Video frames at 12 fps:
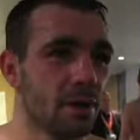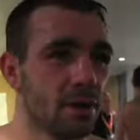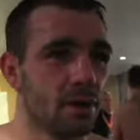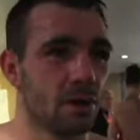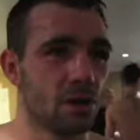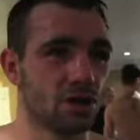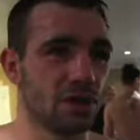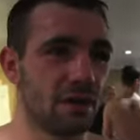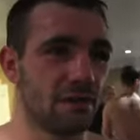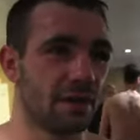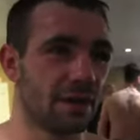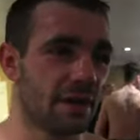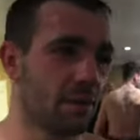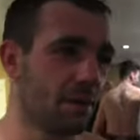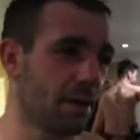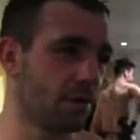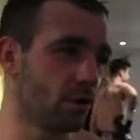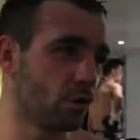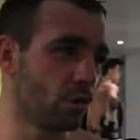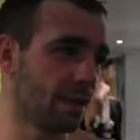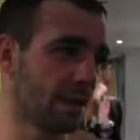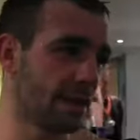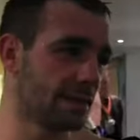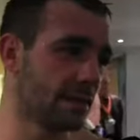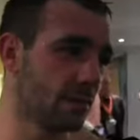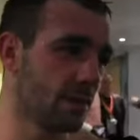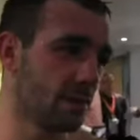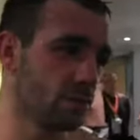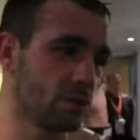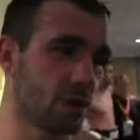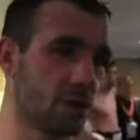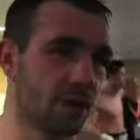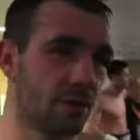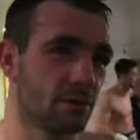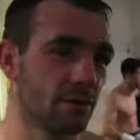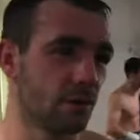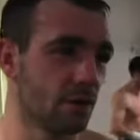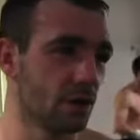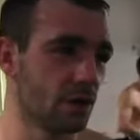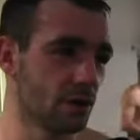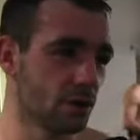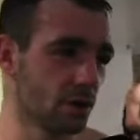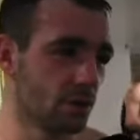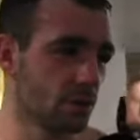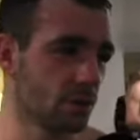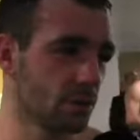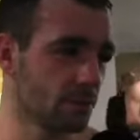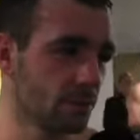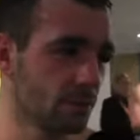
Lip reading: like I say, if he can come back with a good win against someone else, I'd love to fight Carson Jones.